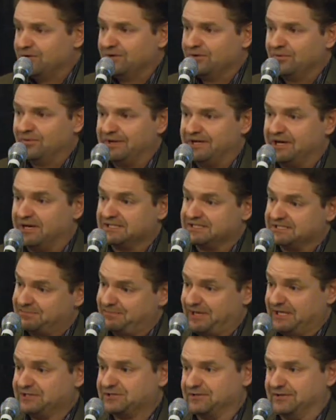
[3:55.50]
we got
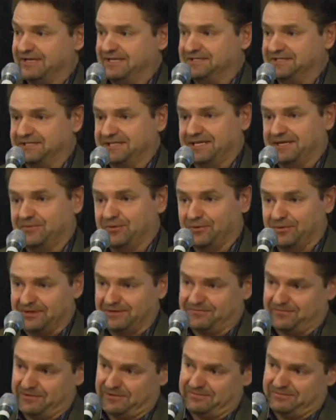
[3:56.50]
specialized again. We
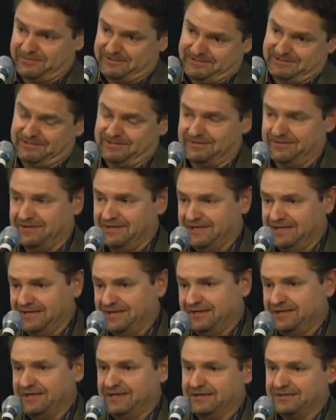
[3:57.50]
went from
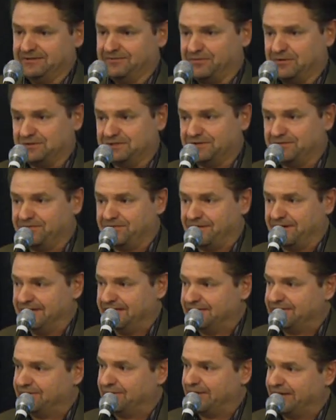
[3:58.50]
a
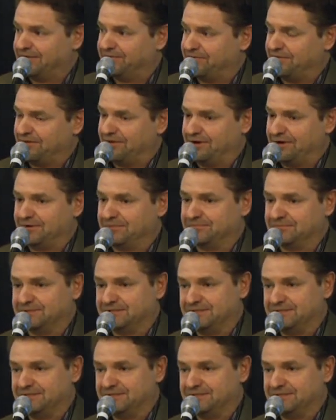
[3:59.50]
diversified grain farm,